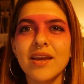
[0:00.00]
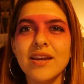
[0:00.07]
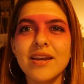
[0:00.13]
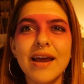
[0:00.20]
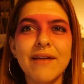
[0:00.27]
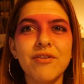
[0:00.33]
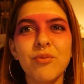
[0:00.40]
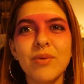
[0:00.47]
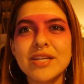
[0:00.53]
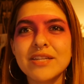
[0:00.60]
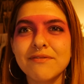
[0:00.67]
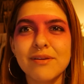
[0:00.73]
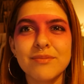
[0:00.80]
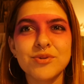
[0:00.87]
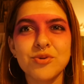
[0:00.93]
never went to
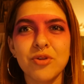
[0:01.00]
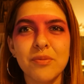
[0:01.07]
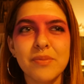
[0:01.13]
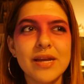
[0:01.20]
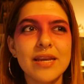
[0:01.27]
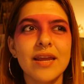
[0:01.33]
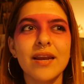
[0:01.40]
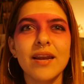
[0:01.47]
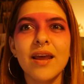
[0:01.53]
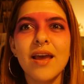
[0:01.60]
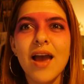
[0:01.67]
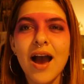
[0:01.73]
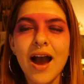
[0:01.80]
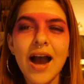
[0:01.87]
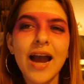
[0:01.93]
film school opinion.
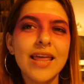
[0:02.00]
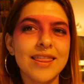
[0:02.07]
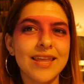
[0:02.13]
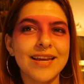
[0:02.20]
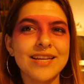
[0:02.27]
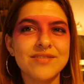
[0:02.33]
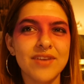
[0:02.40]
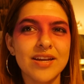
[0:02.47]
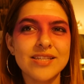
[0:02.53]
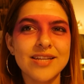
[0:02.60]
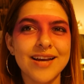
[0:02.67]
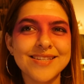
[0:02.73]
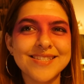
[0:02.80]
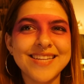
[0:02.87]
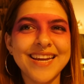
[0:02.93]
I think it's
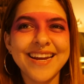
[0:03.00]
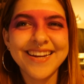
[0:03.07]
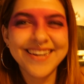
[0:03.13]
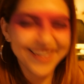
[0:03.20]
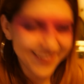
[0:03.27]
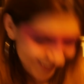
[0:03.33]
fantastic.